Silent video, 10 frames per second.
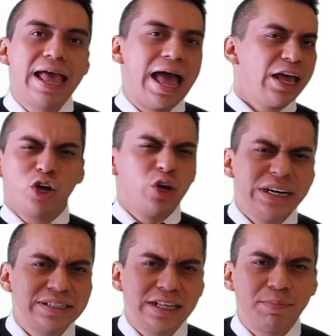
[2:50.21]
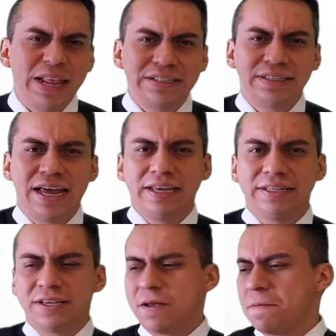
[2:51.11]
I couldn't sleep last
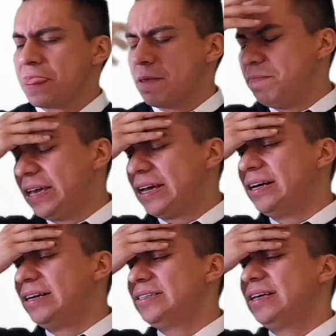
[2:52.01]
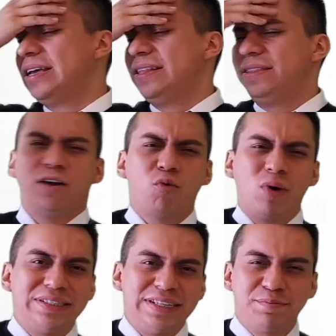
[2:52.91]
night because there
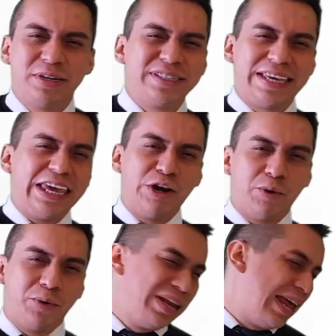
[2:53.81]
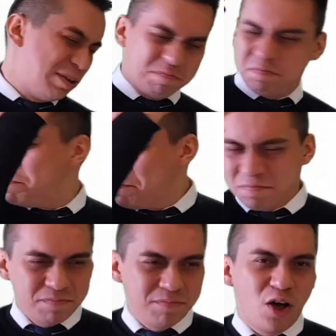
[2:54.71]
was this mosquito like
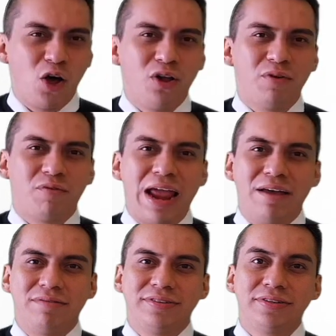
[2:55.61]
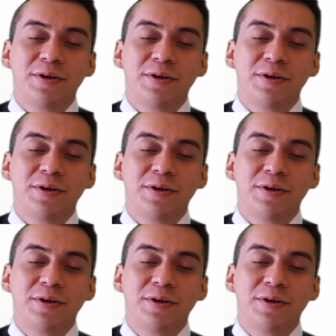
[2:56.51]
all around.